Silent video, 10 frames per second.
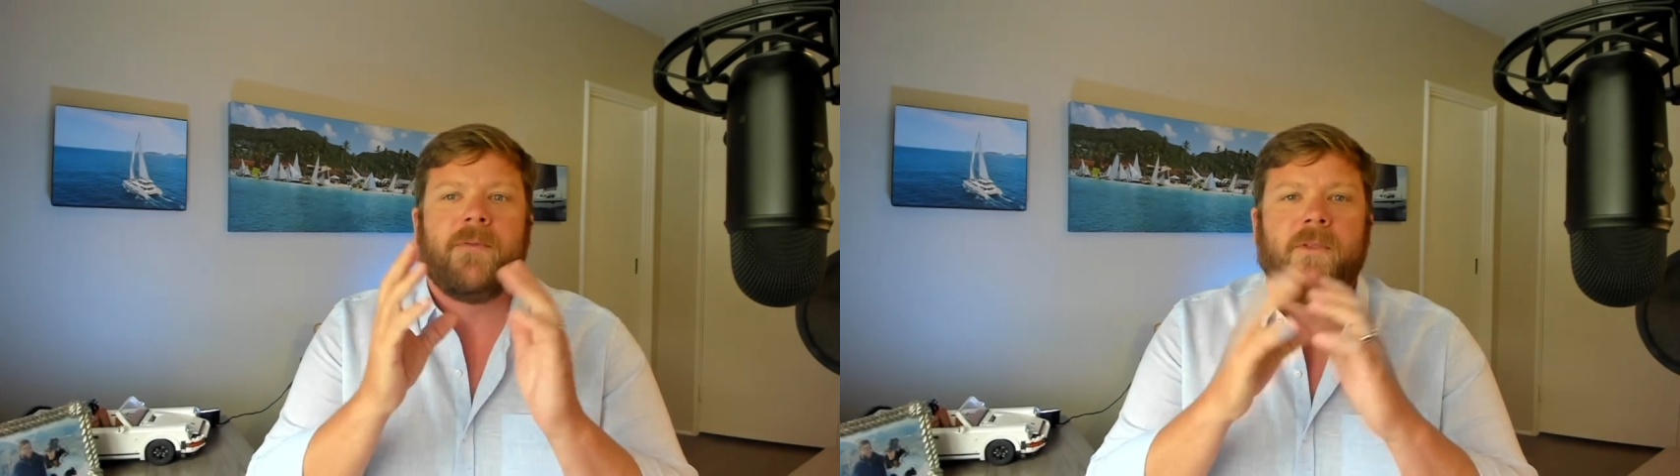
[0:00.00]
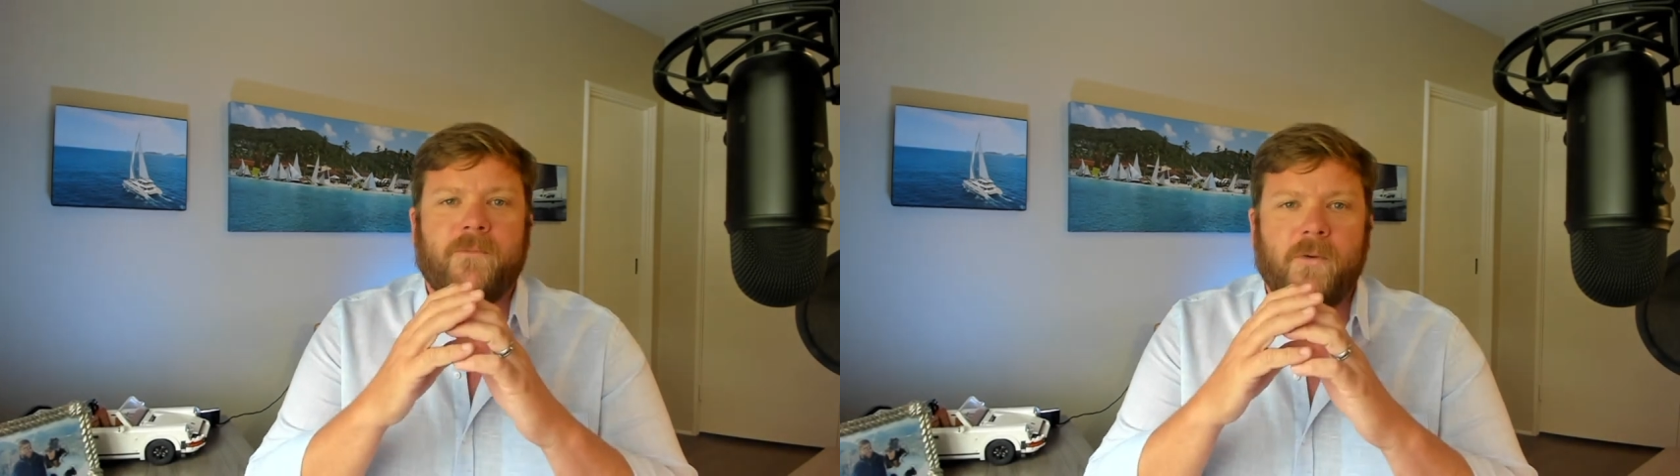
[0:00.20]

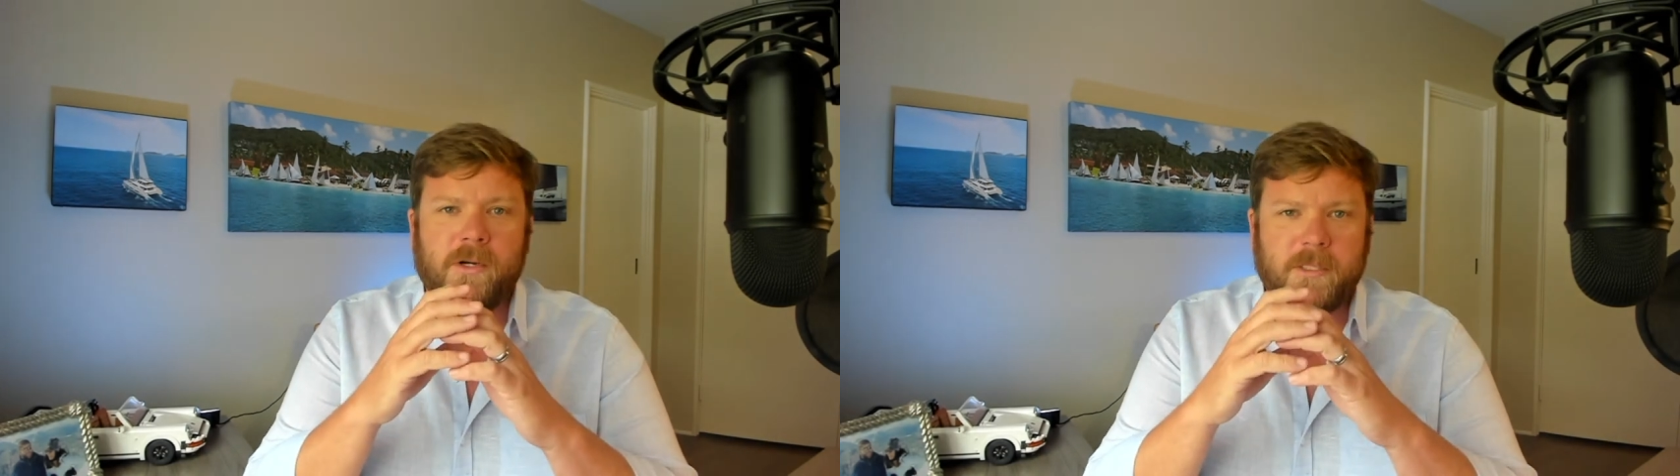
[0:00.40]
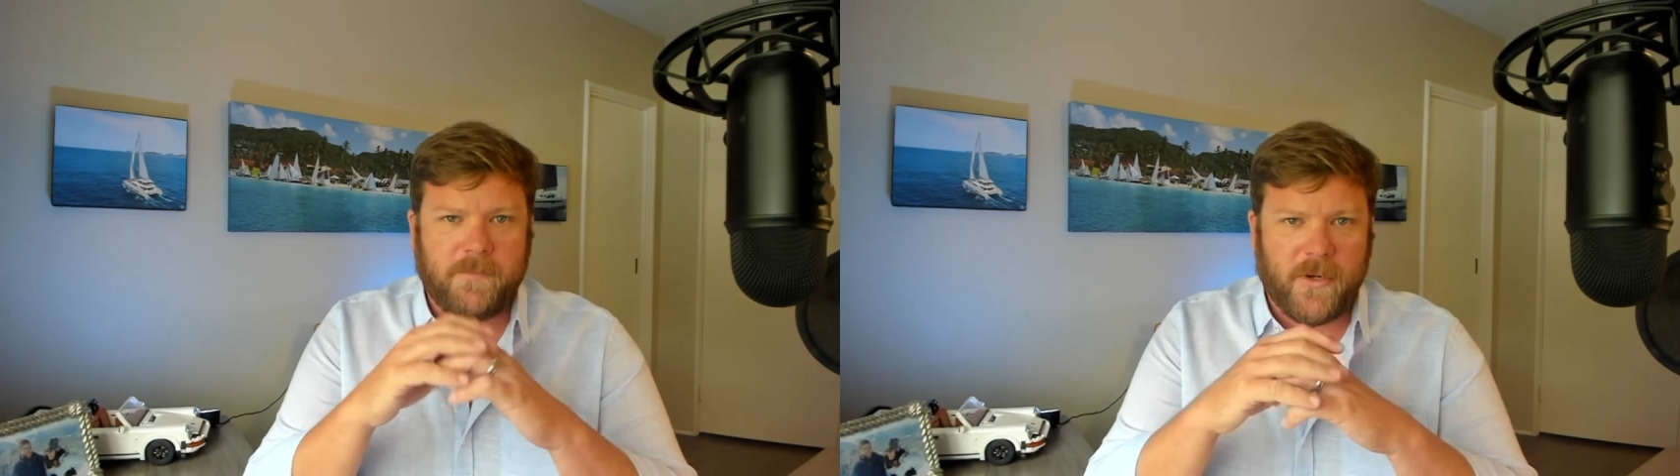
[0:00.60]
the
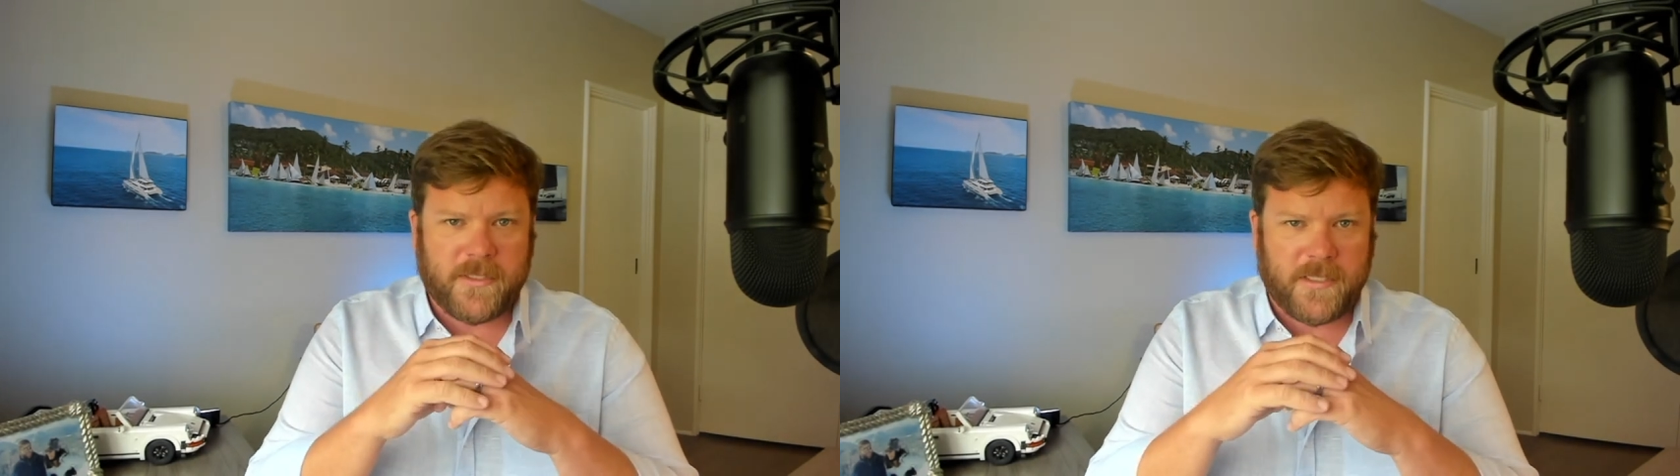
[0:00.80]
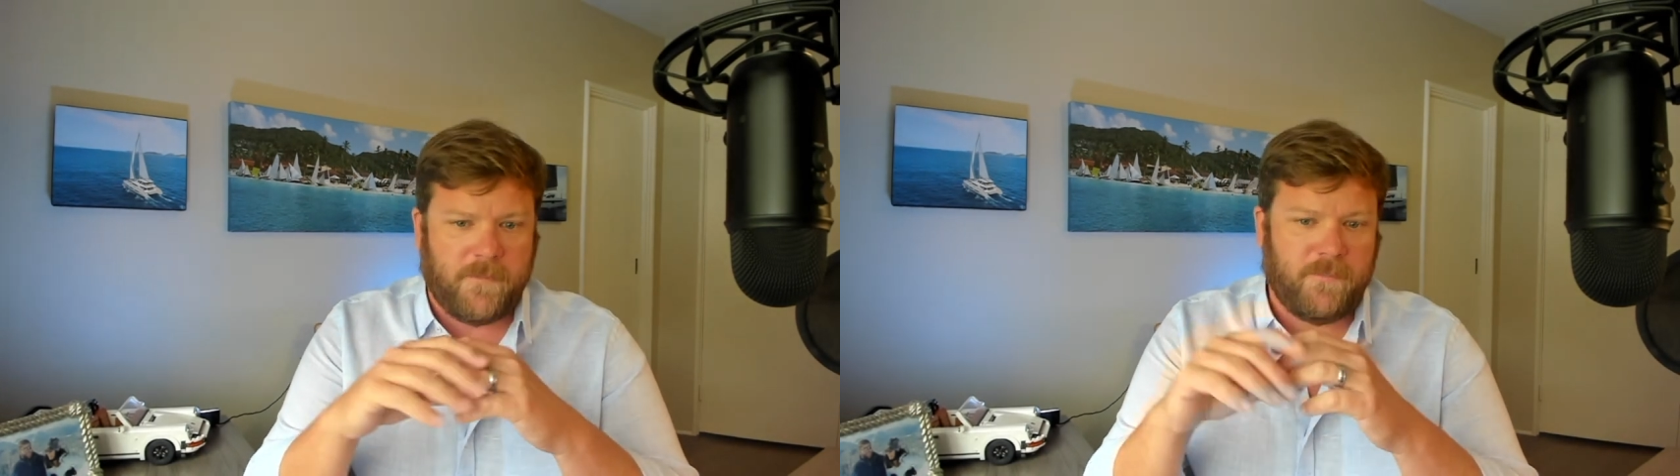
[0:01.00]
first
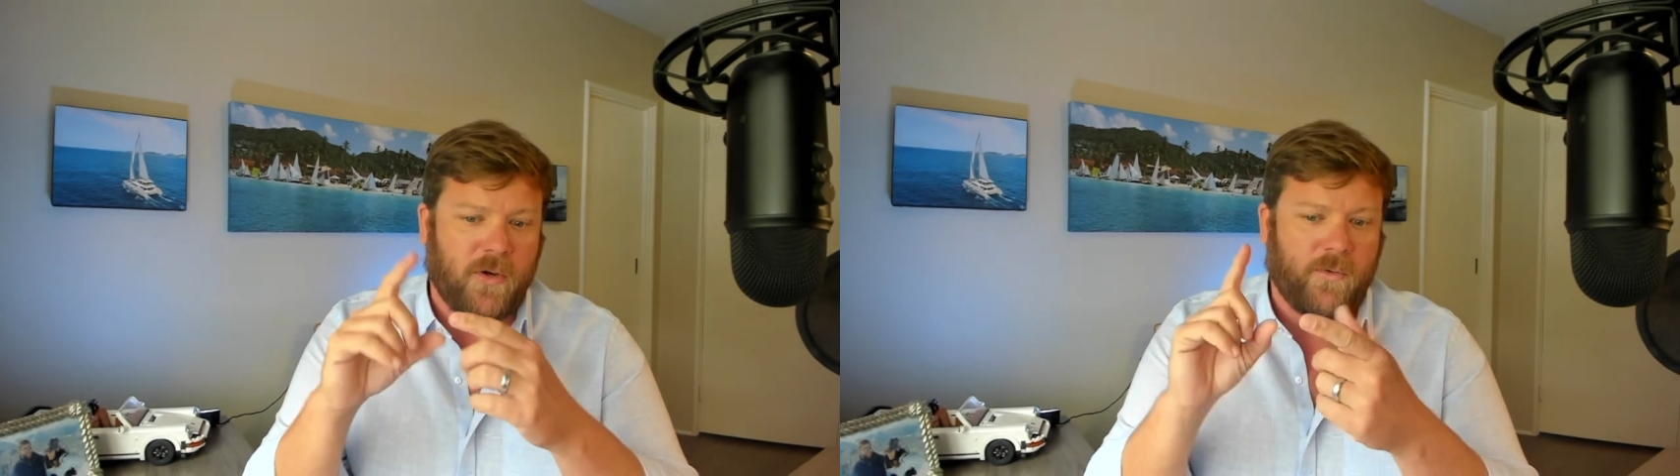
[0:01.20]
boots they built